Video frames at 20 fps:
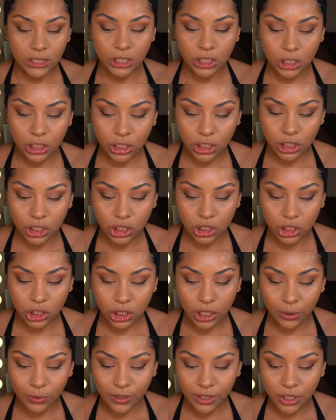
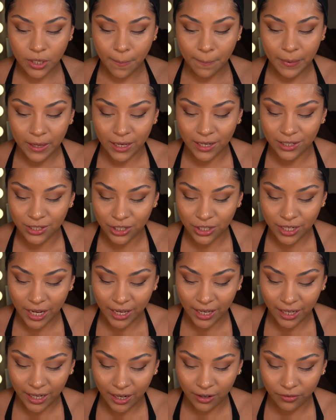bitch
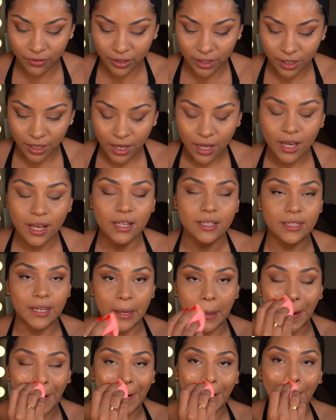
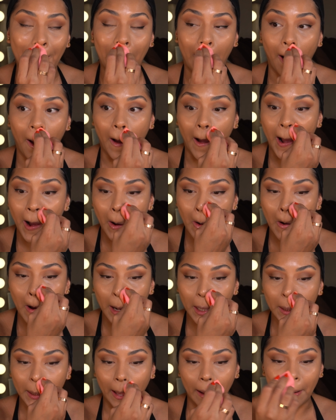taking it out
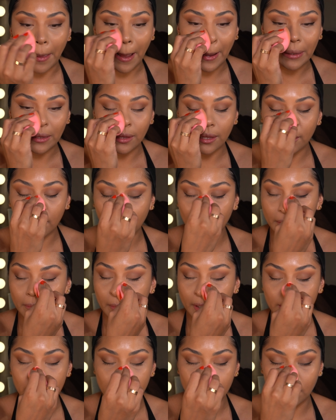that I think I
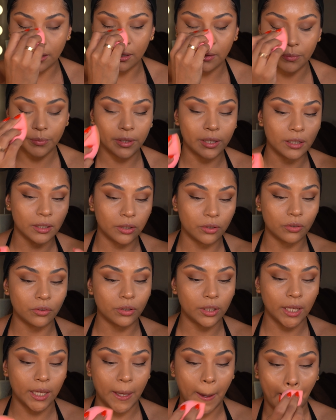messed up the little
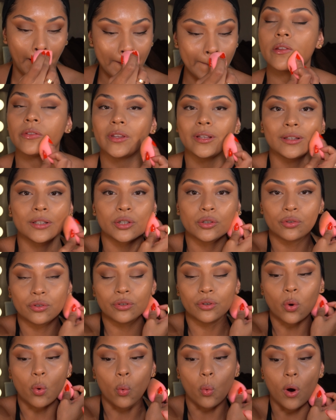
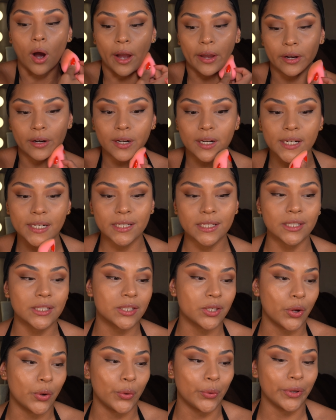wires.
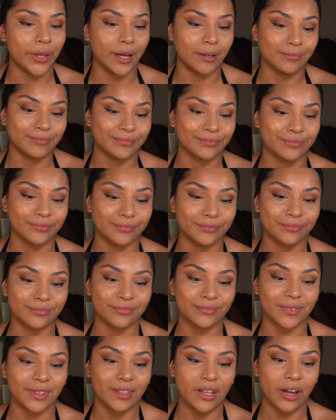So yeah,
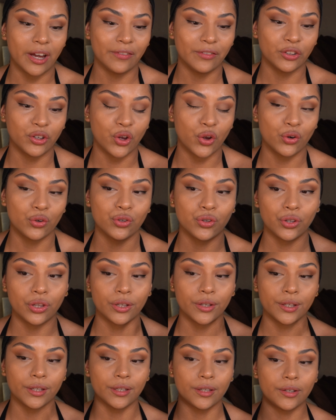now I have to go to the